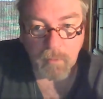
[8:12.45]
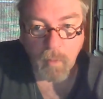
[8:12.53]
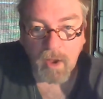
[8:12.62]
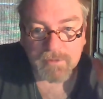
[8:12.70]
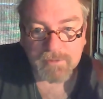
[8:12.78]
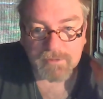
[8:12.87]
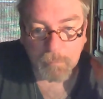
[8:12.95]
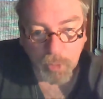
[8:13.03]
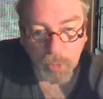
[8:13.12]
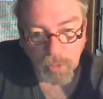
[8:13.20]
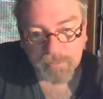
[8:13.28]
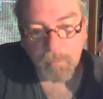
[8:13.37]
was the
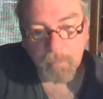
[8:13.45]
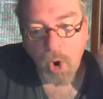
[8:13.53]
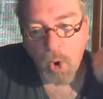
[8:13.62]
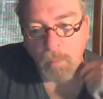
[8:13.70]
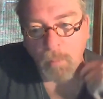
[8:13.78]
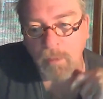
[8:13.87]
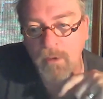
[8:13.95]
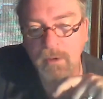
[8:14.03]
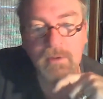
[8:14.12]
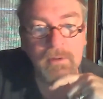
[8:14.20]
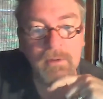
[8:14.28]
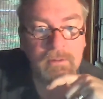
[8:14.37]
pull from home,
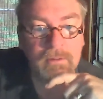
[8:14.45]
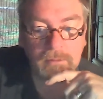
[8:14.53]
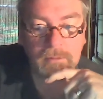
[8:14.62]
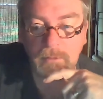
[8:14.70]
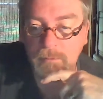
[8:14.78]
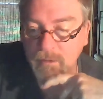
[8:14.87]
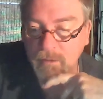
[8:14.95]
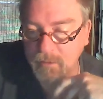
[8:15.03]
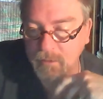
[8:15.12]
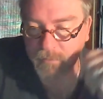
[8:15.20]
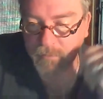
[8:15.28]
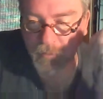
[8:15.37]
you know,
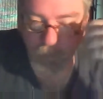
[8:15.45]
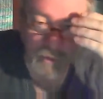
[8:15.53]
come